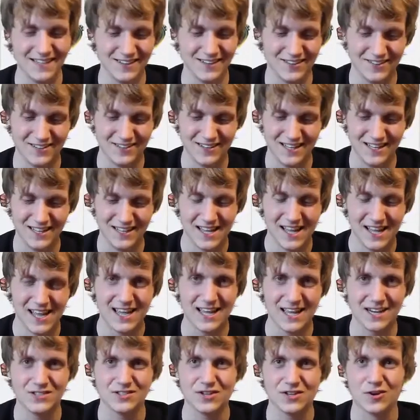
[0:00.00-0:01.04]
And he had a
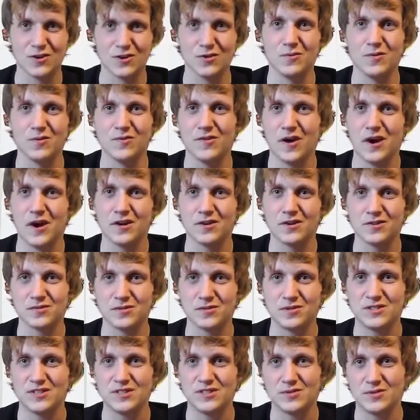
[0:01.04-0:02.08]
Tournament Fighters
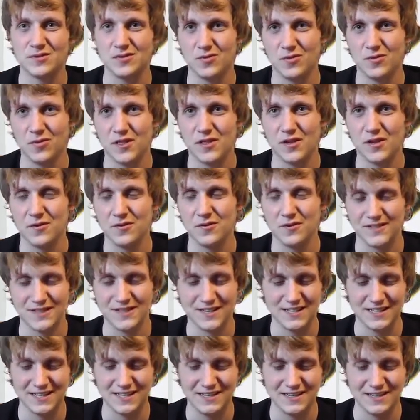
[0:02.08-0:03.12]
with it, which I
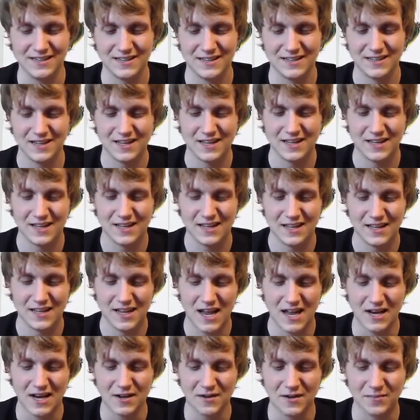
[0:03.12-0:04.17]
didn't end
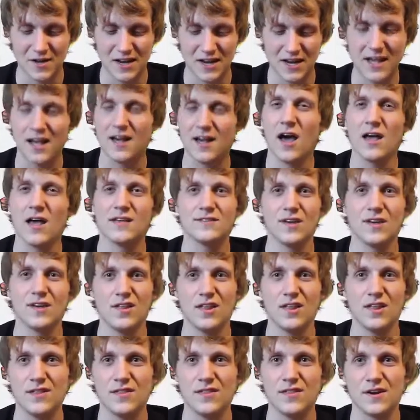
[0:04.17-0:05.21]
up getting. I saw
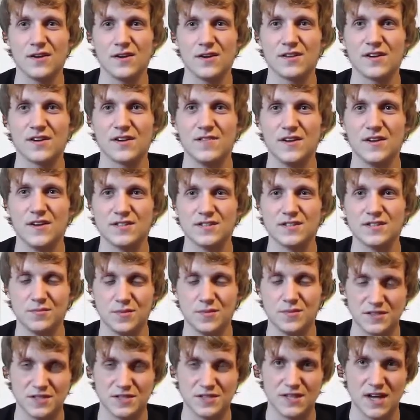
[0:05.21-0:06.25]
that there at the convention a bunch
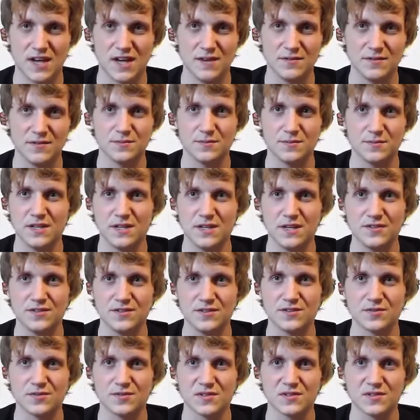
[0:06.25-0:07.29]
of times, but you know, just
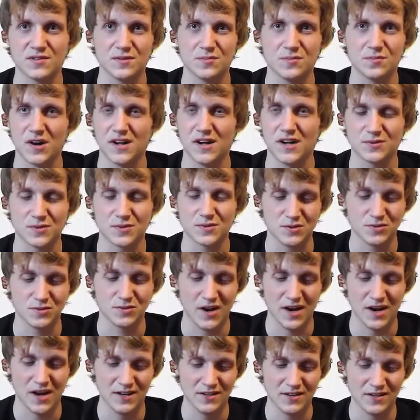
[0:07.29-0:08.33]
the price wasn't right
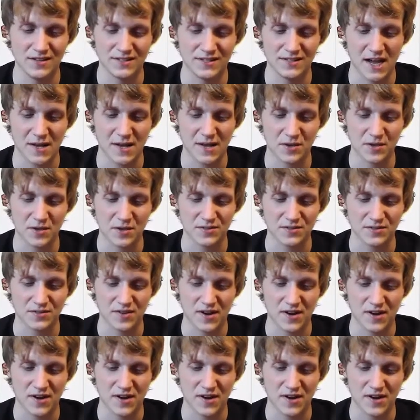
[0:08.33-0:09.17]
and the timing wasn't right.